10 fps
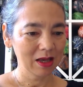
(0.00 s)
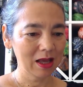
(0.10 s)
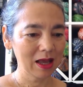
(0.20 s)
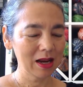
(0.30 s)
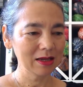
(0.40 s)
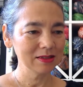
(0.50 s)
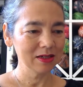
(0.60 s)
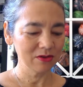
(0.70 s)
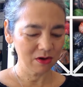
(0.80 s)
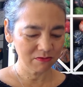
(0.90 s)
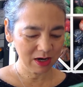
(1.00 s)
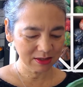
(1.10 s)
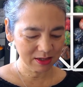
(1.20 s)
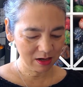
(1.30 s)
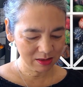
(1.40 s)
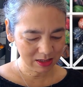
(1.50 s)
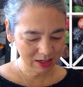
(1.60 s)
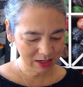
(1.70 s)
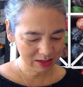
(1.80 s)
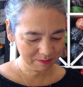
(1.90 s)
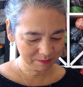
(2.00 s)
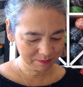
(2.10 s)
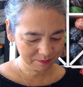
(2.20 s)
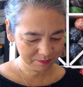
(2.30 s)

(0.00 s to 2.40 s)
and I did not write down the name.